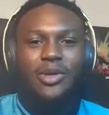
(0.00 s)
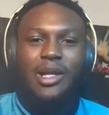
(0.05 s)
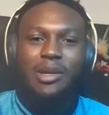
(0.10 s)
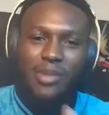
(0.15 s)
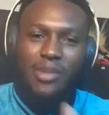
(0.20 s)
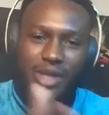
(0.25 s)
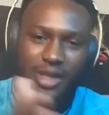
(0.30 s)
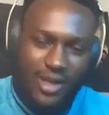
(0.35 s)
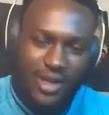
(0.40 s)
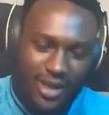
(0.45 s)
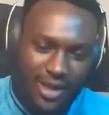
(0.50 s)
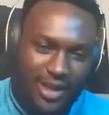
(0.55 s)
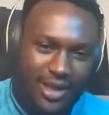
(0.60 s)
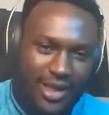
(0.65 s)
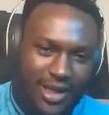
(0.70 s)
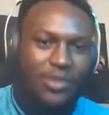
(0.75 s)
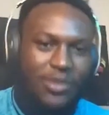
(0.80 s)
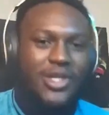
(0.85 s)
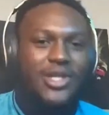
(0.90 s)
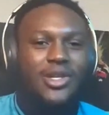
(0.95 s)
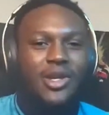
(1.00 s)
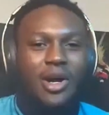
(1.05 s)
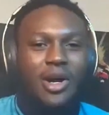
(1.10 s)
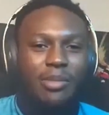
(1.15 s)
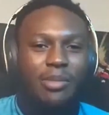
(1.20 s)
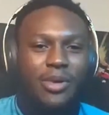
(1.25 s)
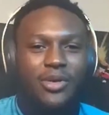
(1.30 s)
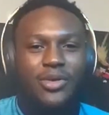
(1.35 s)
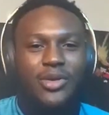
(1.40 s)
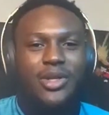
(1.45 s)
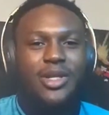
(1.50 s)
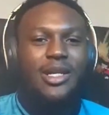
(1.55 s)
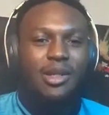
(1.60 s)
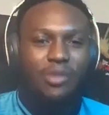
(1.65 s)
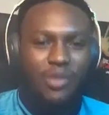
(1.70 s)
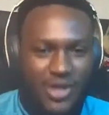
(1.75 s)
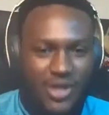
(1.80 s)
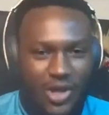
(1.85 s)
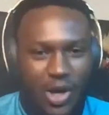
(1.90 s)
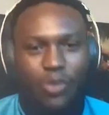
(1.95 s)
Let me start building. Let
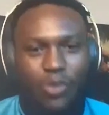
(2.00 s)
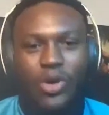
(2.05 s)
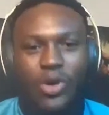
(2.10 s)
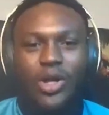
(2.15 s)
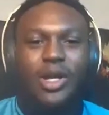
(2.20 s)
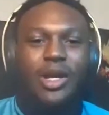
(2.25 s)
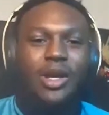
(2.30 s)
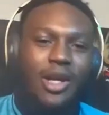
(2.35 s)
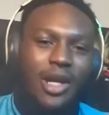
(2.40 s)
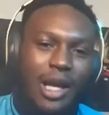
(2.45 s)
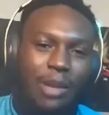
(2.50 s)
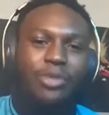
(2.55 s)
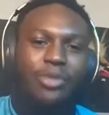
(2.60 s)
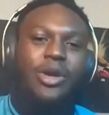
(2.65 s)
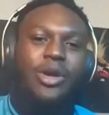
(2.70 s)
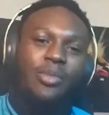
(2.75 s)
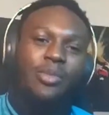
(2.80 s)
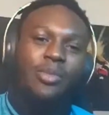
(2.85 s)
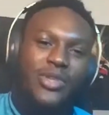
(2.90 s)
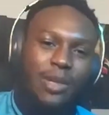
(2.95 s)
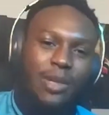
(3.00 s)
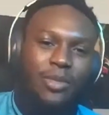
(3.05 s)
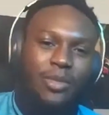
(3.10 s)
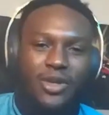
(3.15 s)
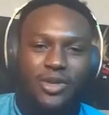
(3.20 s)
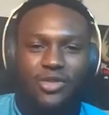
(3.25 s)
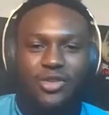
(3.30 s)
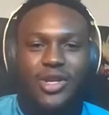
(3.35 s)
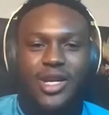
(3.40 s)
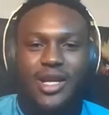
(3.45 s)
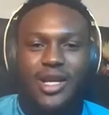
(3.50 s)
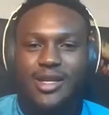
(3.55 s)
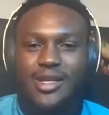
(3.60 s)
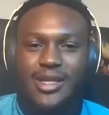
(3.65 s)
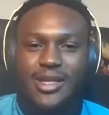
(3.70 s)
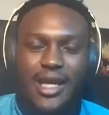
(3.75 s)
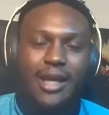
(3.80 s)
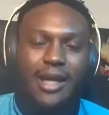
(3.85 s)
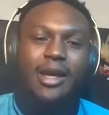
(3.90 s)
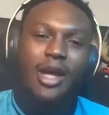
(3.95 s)
me start working, collaborating with some of the creators
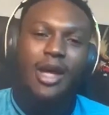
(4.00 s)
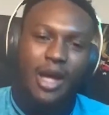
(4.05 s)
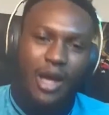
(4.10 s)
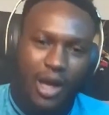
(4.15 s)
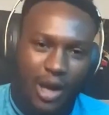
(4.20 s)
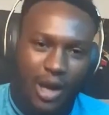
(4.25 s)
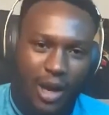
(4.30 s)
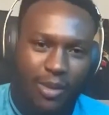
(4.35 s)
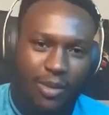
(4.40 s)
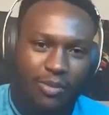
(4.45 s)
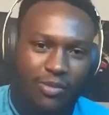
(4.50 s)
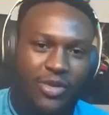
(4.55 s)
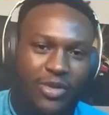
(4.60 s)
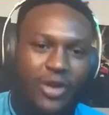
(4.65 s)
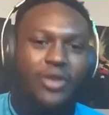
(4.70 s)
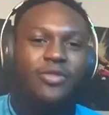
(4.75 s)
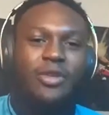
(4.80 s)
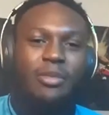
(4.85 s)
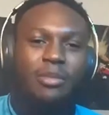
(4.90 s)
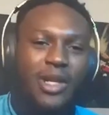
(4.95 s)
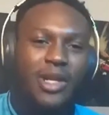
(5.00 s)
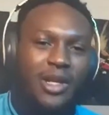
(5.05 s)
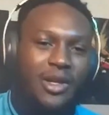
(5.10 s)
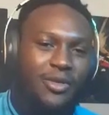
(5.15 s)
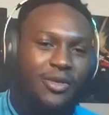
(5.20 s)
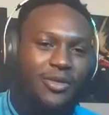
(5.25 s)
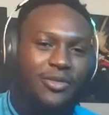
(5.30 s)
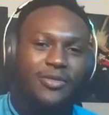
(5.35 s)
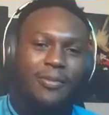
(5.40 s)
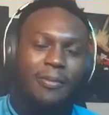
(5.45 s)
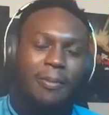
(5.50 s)
that I'm very familiar with.